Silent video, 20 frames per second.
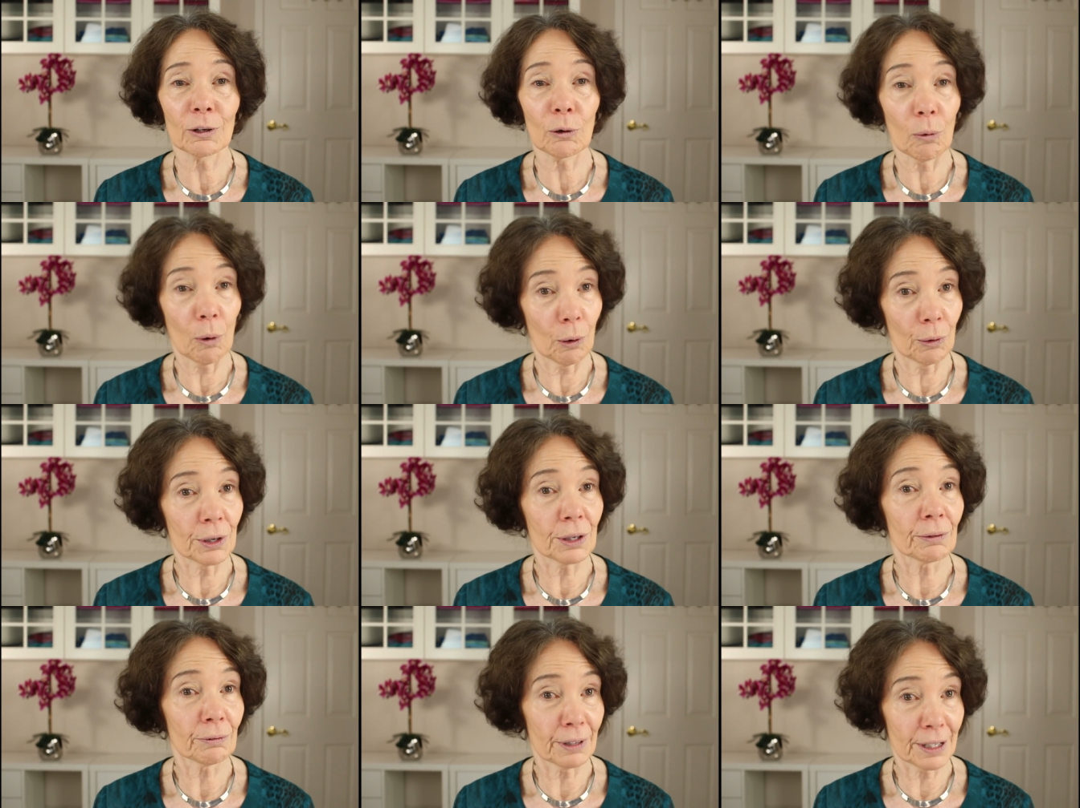
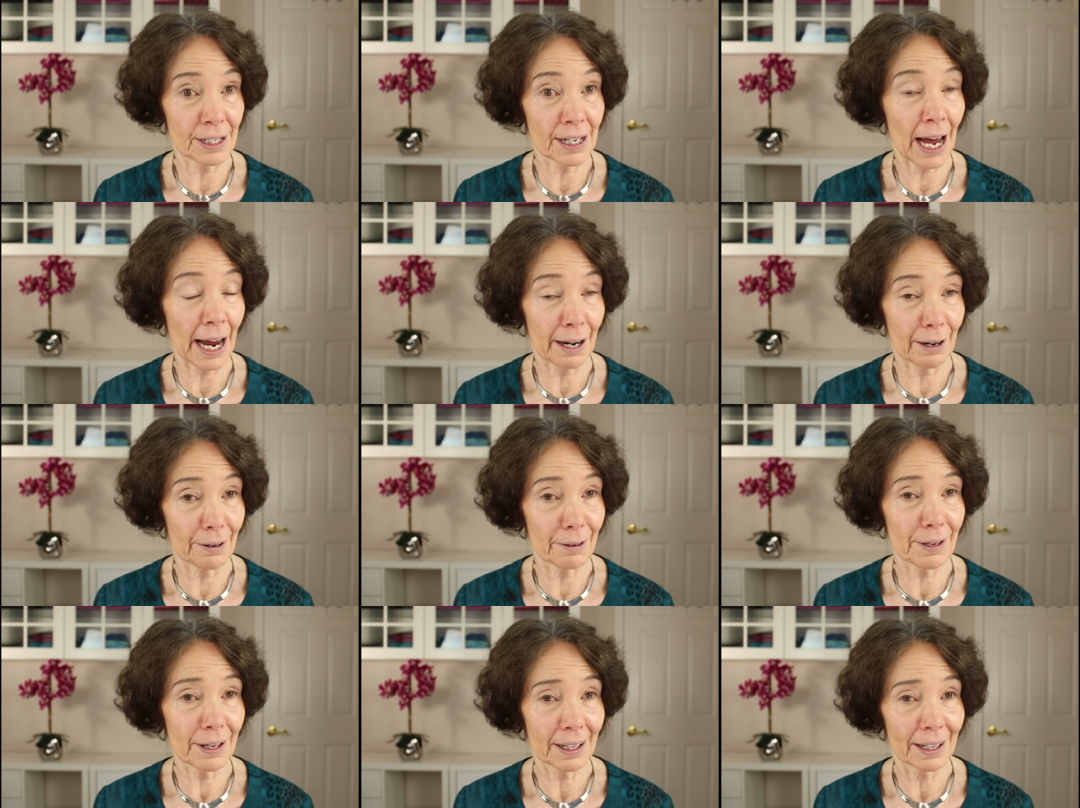quote,
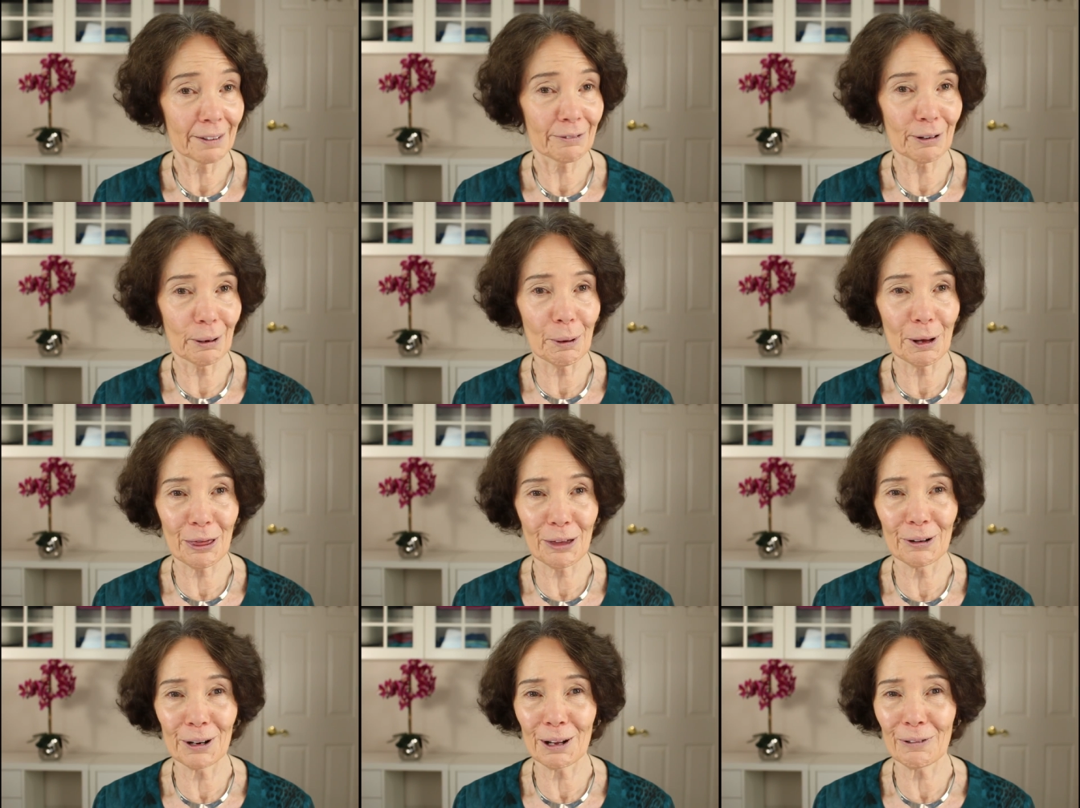retired from a
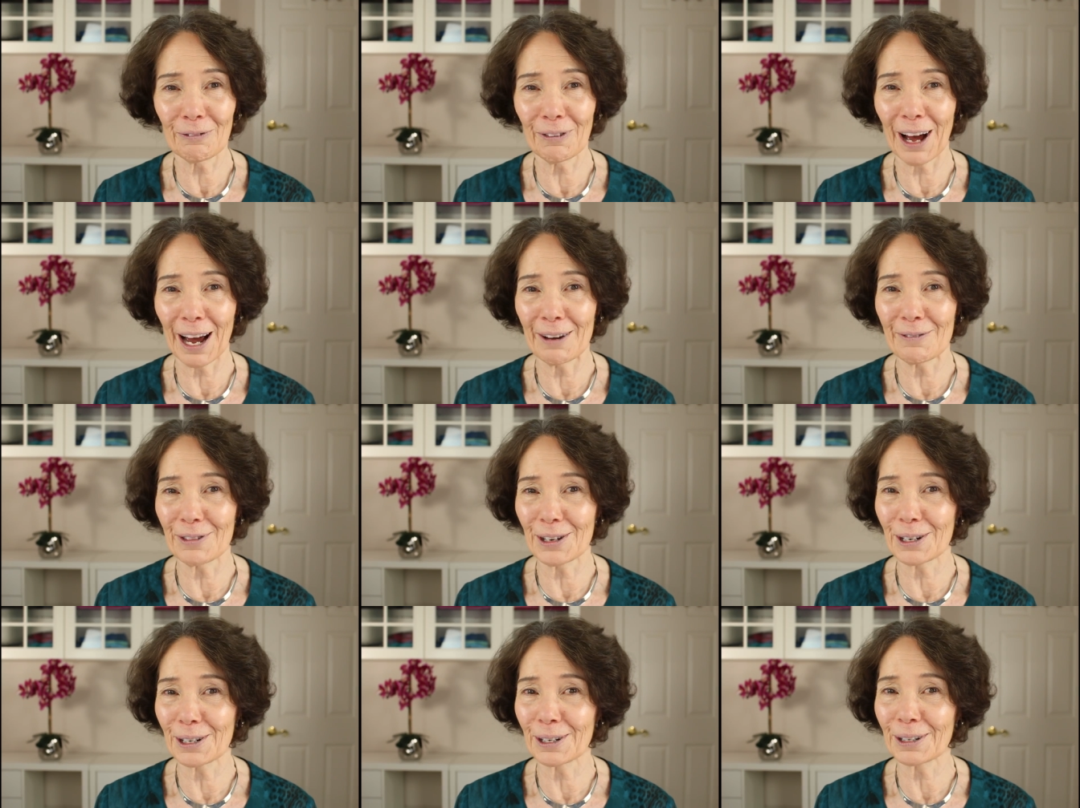
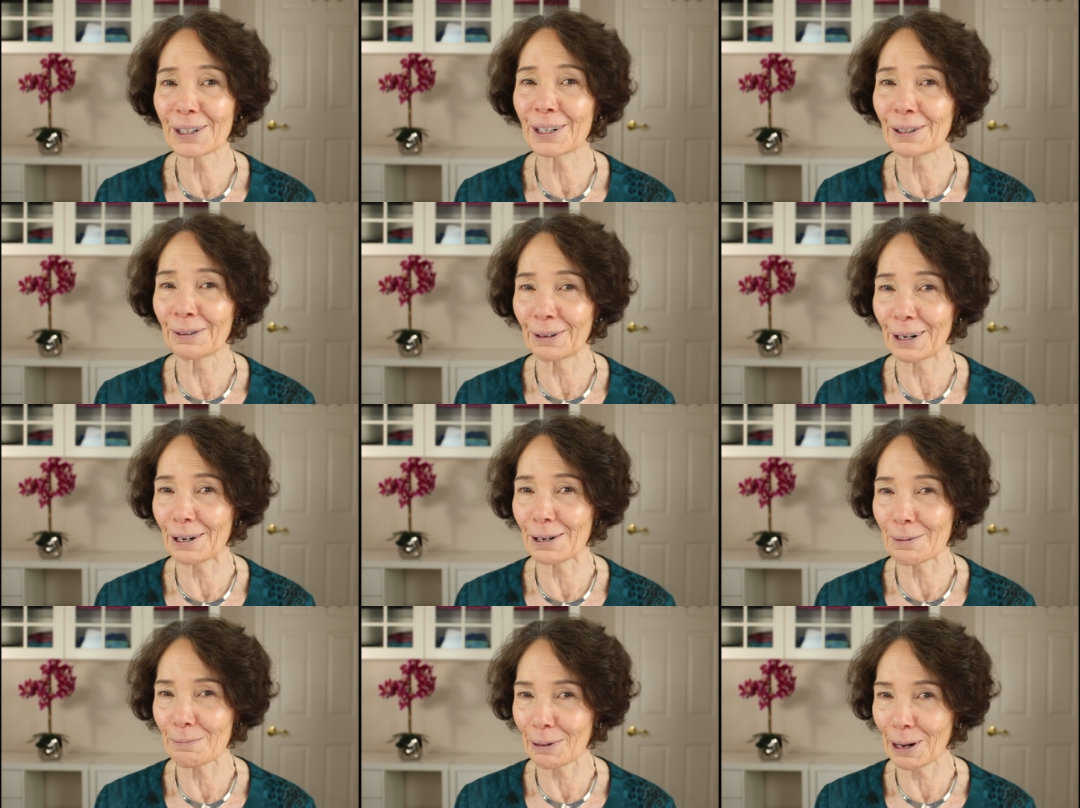35 year
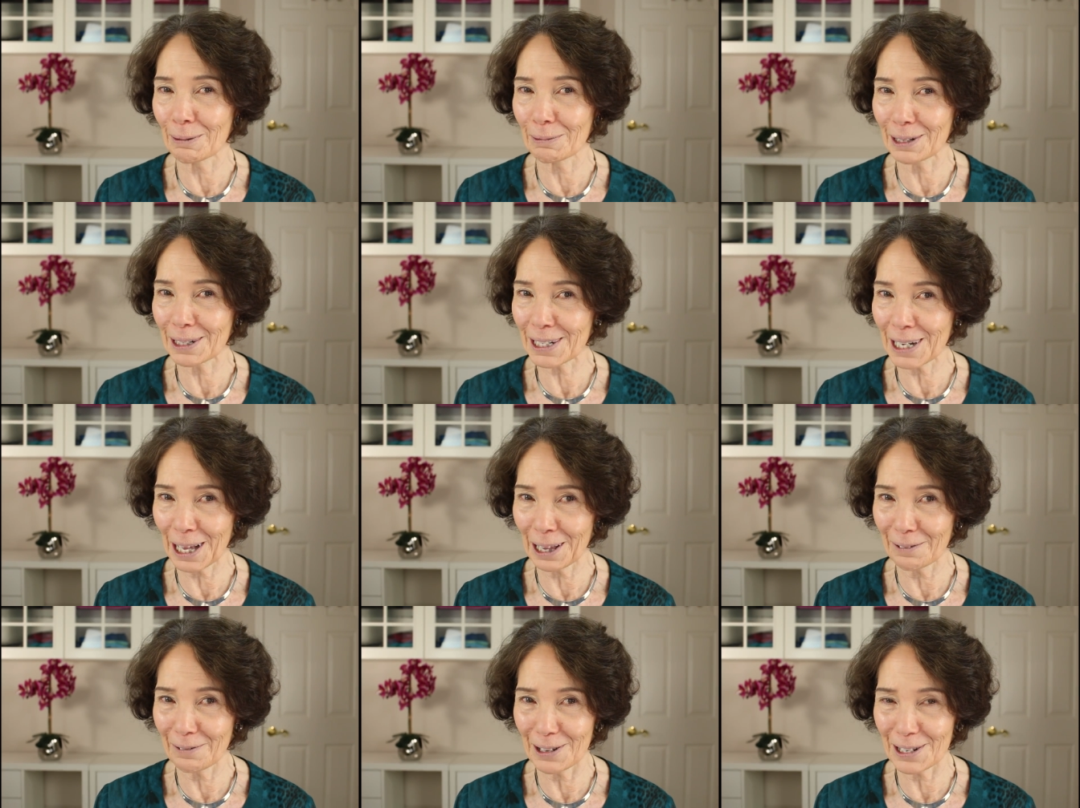career in public
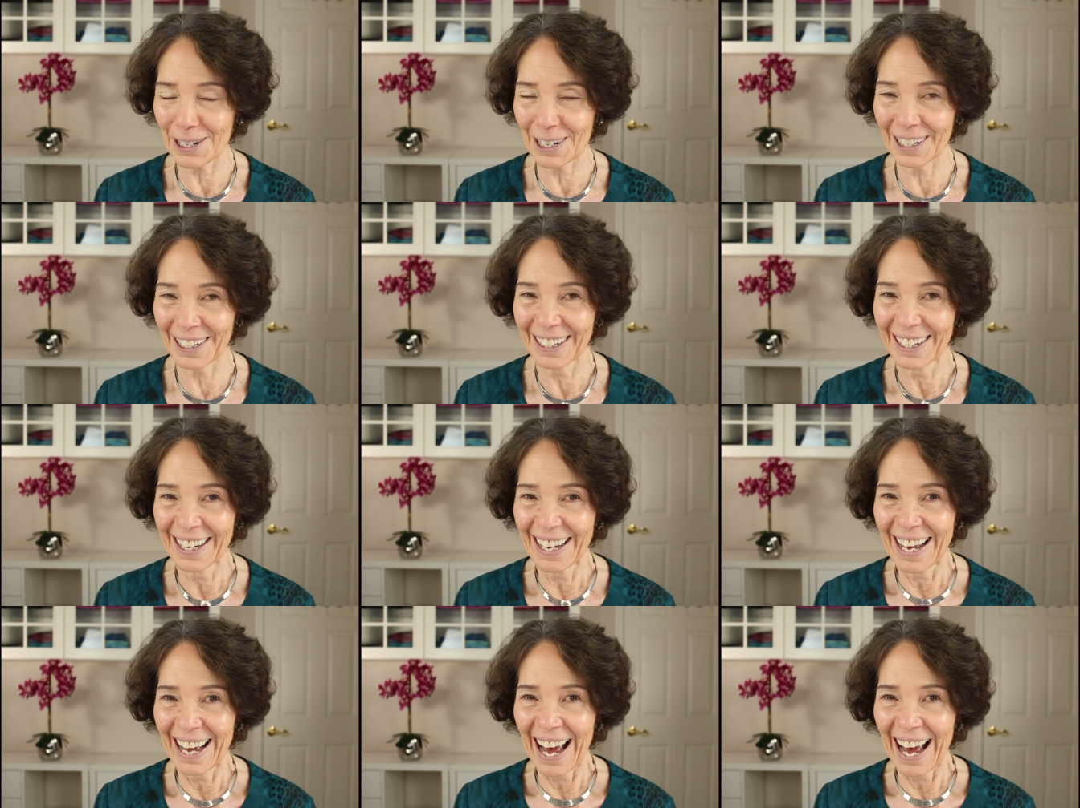television,